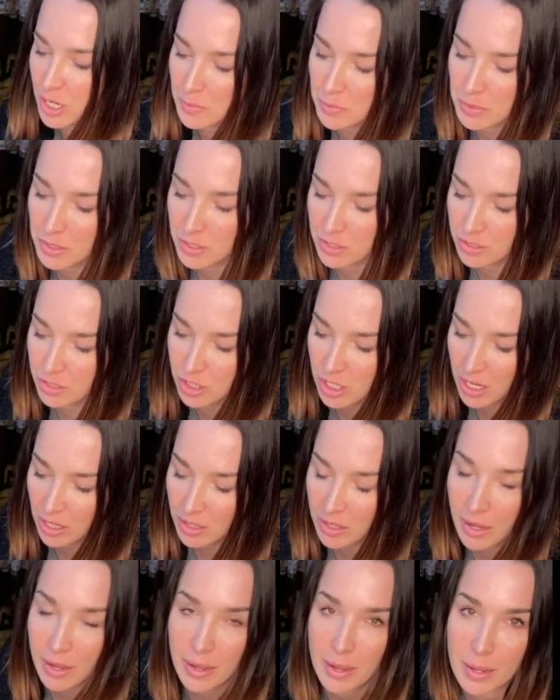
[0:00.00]
a gel
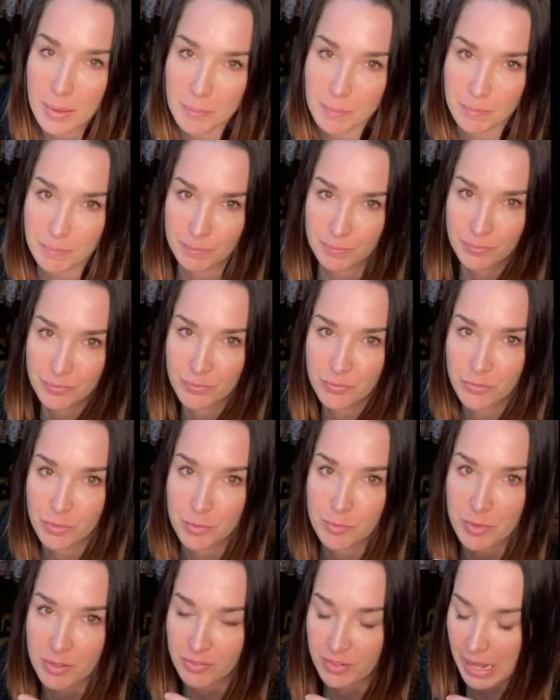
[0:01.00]
cap from the
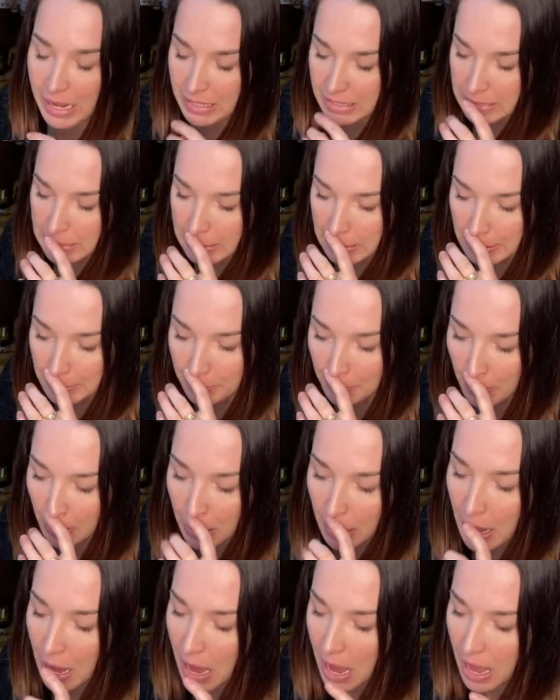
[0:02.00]
flaxseed
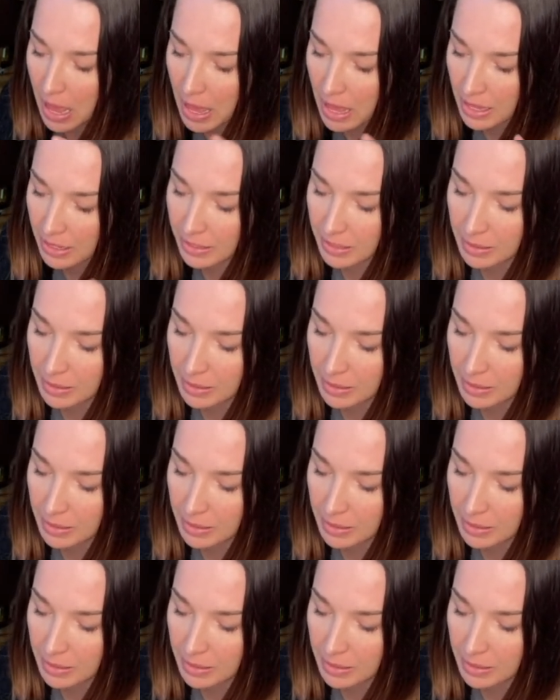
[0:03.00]
and it